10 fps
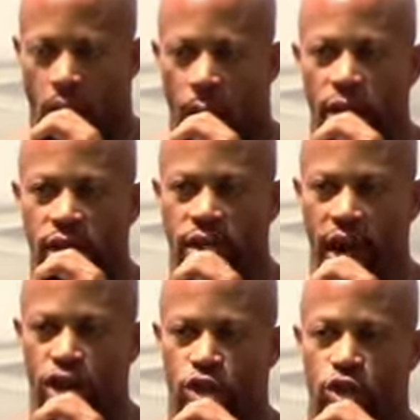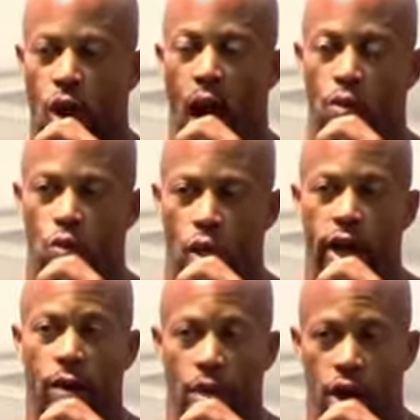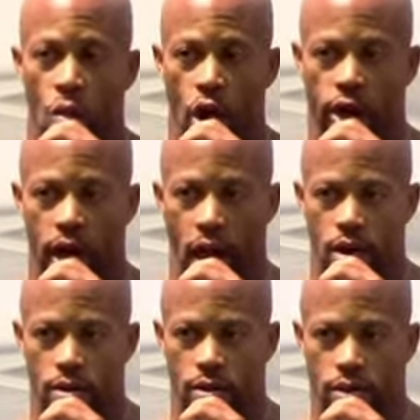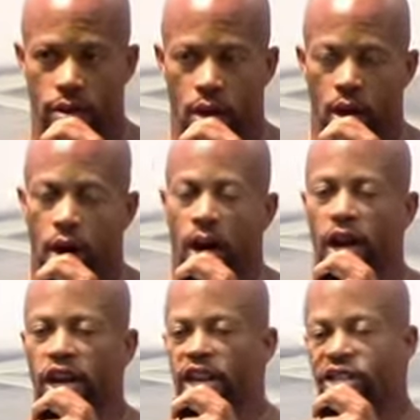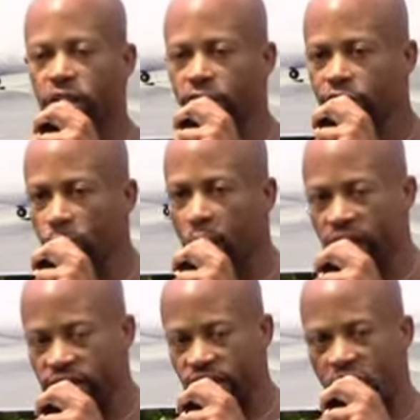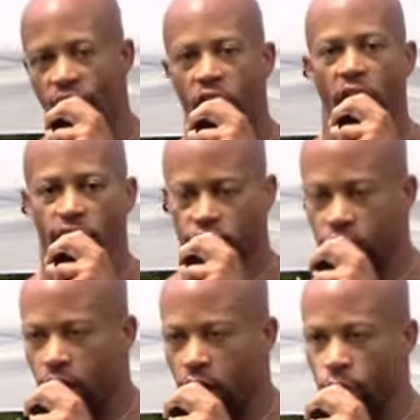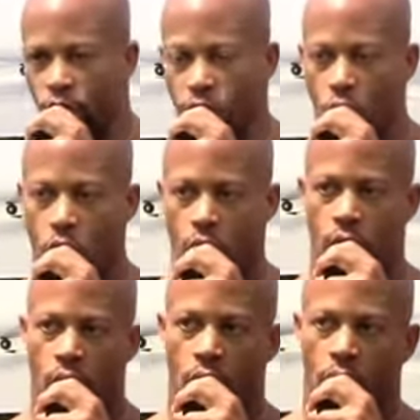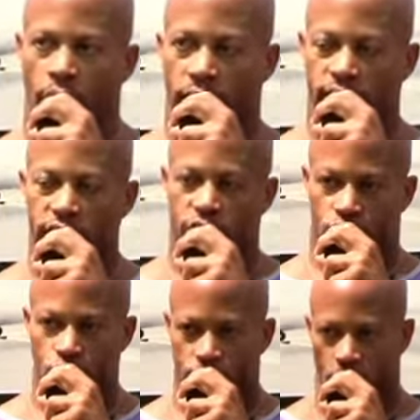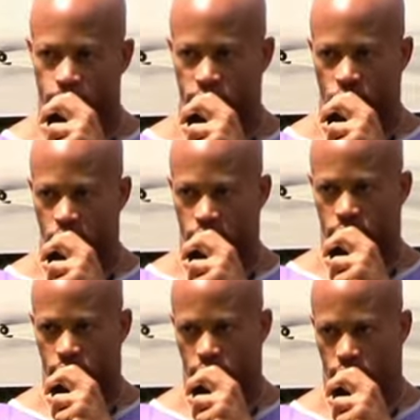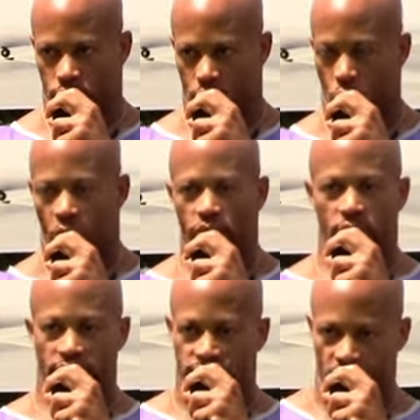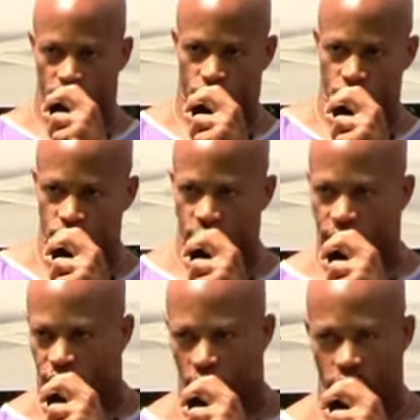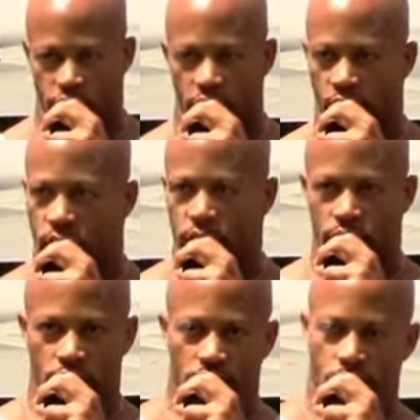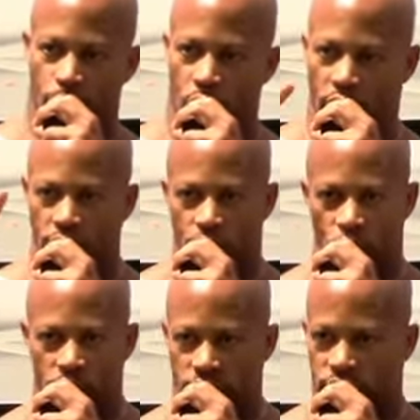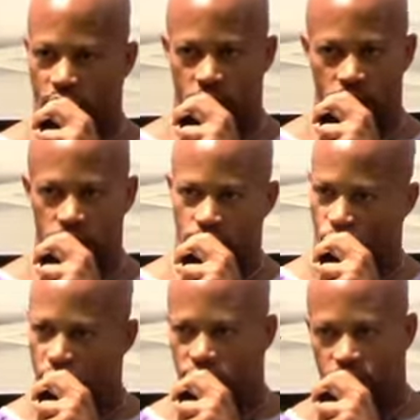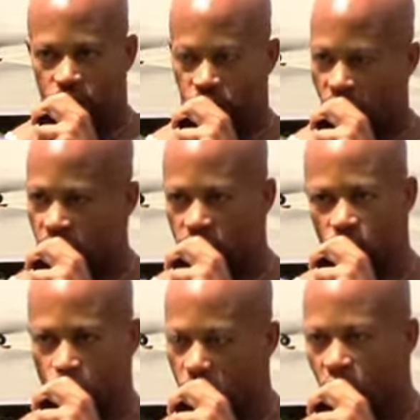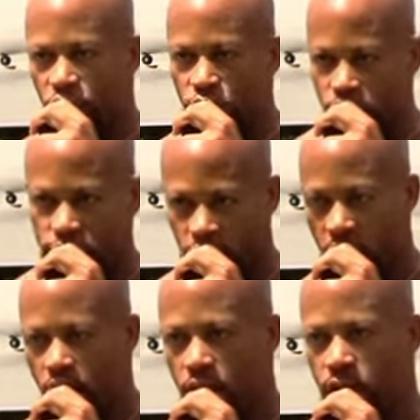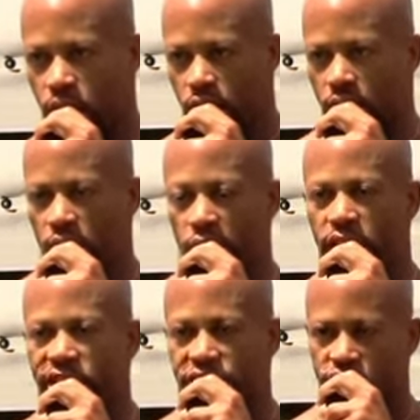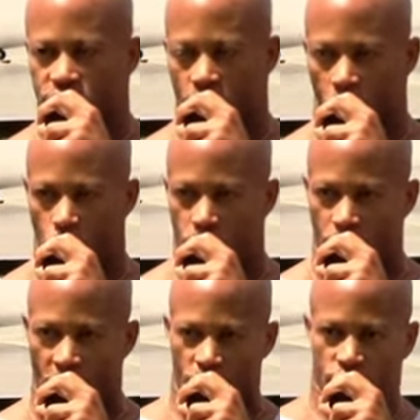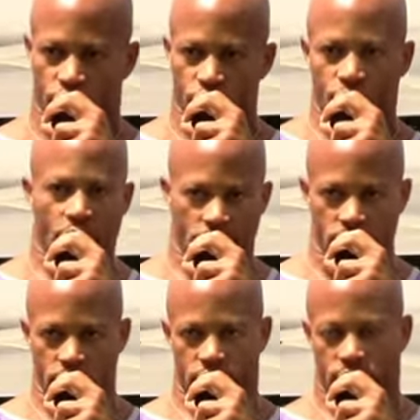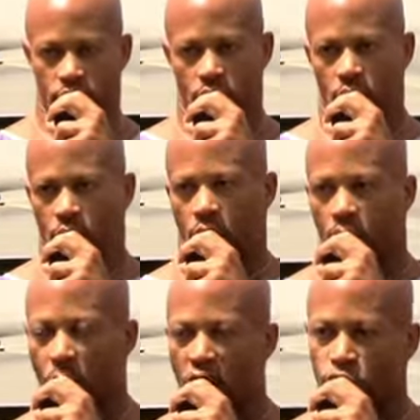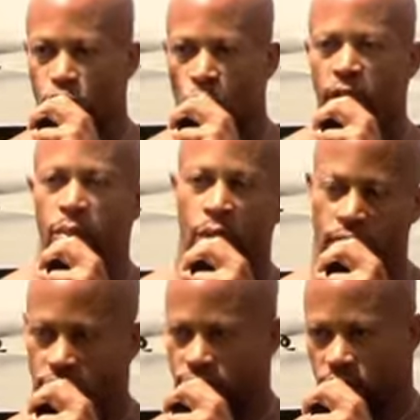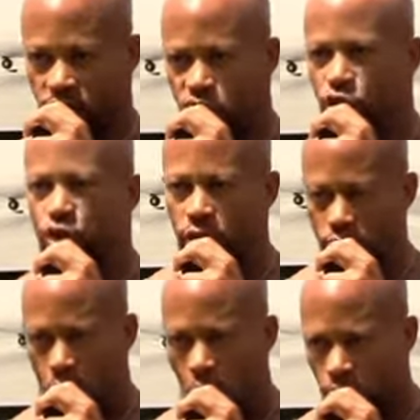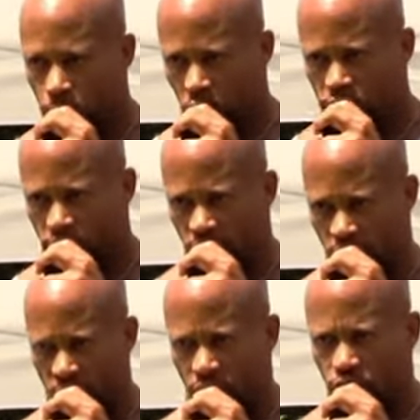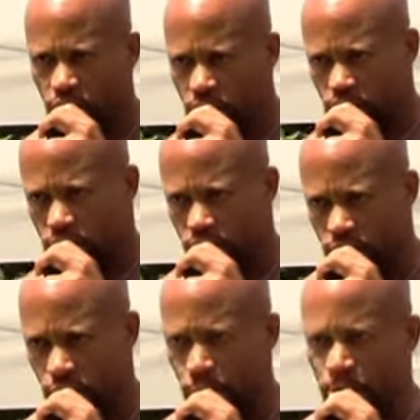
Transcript: How many days do I recommend working out? Initially, if somebody's never exercised before, at least 2 times a week. So whether that's like a Tuesday, Thursday, Monday, Wednesday, Wednesday, Friday, whatever you decide, initially start with about 2 days, about 20 minutes, because that's usually all a person can handle initially.